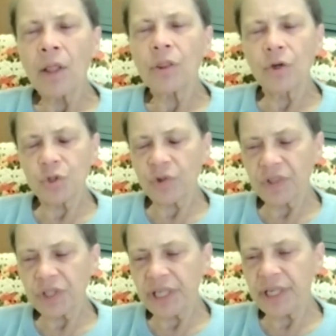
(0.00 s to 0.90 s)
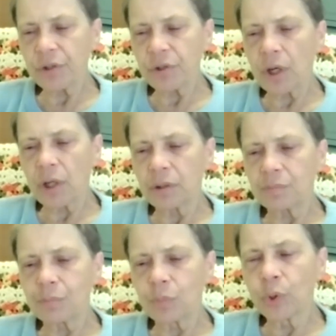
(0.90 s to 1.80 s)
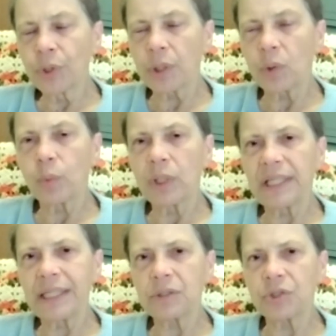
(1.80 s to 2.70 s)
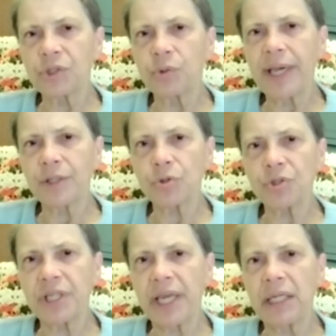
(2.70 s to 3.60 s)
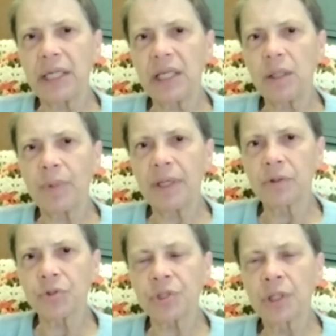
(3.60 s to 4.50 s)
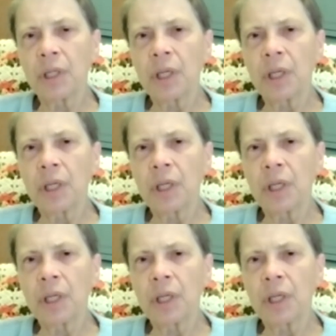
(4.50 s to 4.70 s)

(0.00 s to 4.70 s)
Those of us here are more than willing to entertain emails.